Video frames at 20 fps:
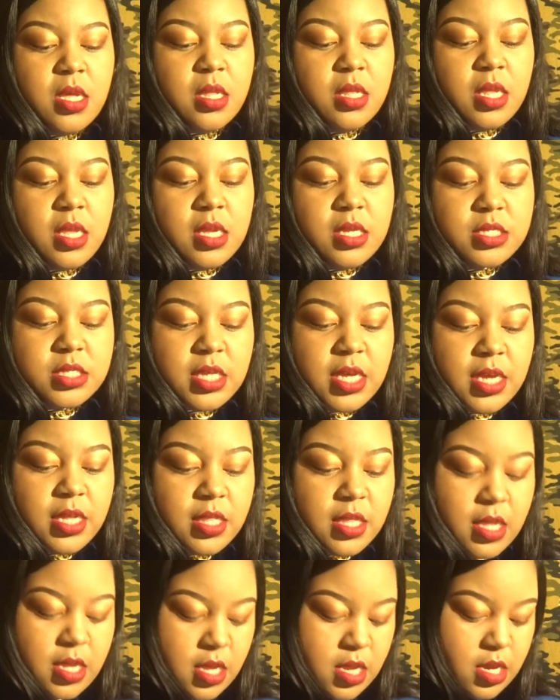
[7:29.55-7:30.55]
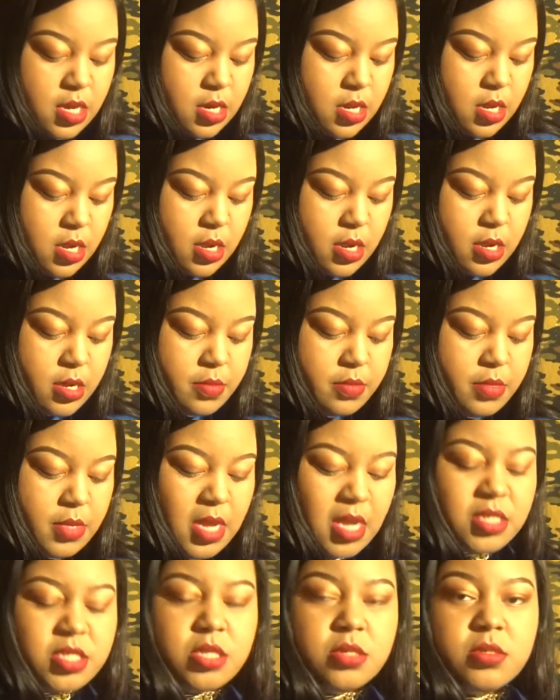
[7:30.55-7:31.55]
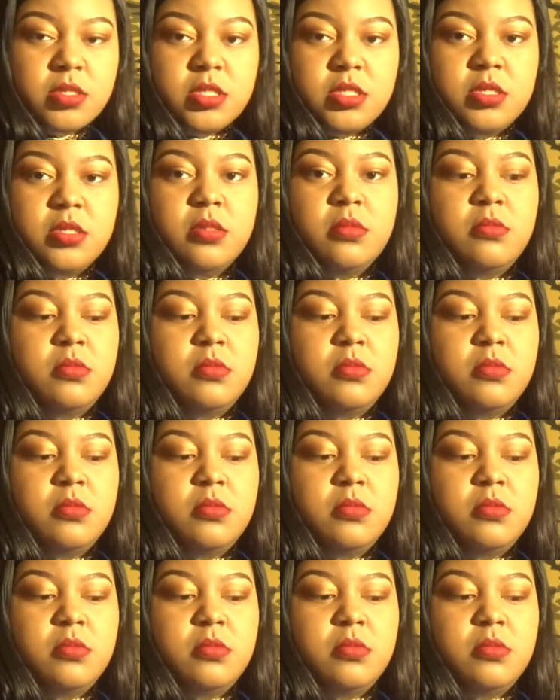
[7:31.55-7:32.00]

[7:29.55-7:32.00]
things like that. Um, I chose